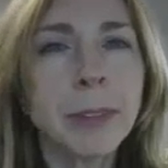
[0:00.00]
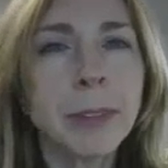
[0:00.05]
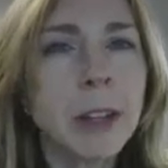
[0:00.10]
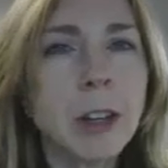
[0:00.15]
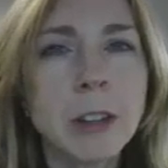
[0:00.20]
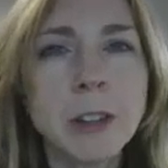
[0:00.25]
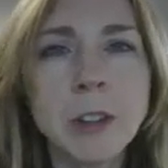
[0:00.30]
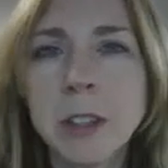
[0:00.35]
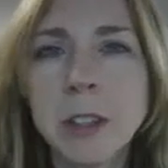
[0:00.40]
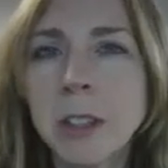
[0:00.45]

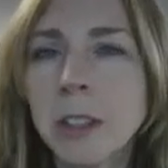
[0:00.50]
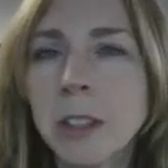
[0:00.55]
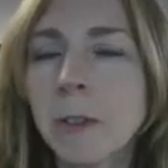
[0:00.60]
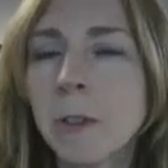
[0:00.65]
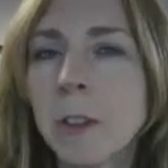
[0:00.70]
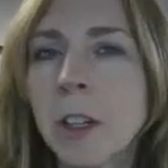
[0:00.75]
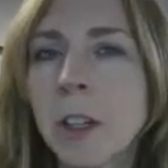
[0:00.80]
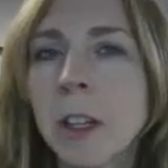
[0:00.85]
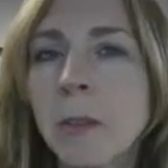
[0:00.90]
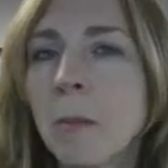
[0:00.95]
there are just
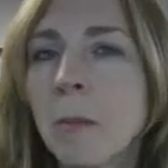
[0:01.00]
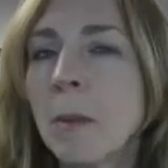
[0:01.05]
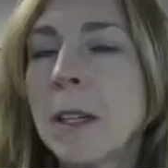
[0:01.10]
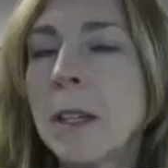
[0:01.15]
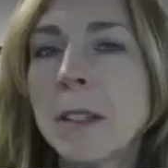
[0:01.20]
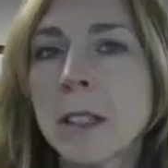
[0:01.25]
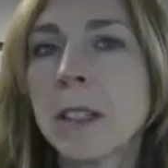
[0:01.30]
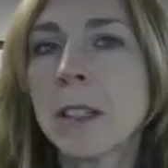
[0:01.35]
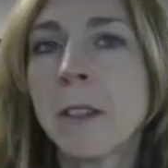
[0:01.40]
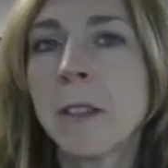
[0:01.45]
different
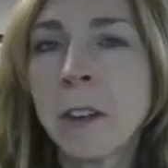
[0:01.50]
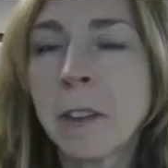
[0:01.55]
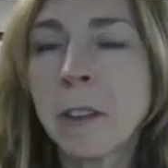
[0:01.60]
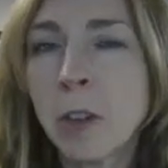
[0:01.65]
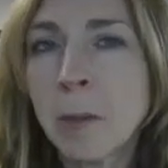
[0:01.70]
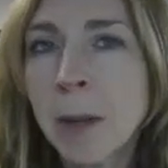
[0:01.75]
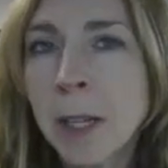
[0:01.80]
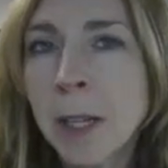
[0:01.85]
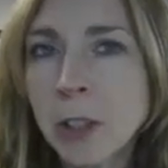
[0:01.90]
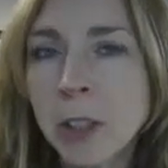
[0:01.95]
pieces of
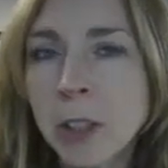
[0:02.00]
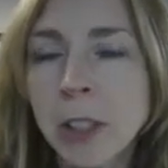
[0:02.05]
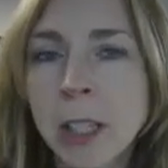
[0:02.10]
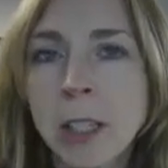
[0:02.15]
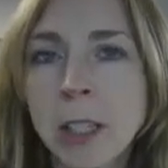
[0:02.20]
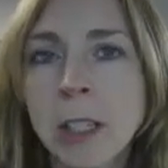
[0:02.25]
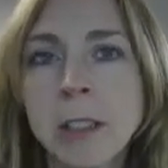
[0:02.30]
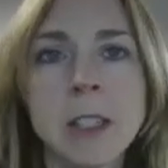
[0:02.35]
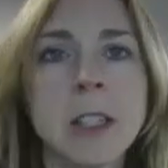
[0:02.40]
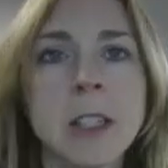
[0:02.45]
information they
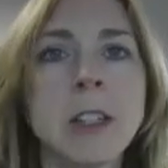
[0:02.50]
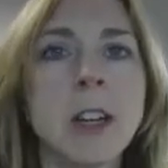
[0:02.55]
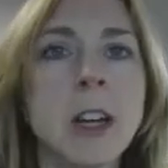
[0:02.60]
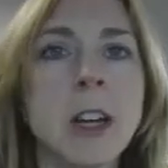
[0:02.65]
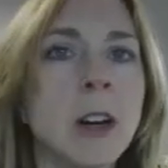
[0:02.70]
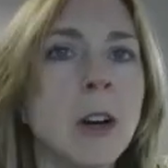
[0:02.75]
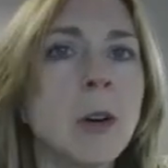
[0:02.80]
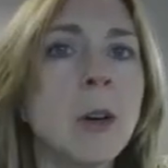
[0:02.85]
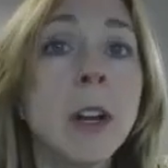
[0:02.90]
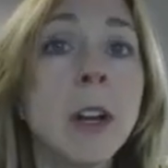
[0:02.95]
need to
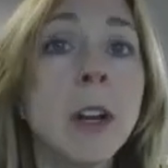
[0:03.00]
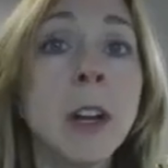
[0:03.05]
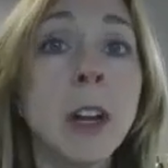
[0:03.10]
know.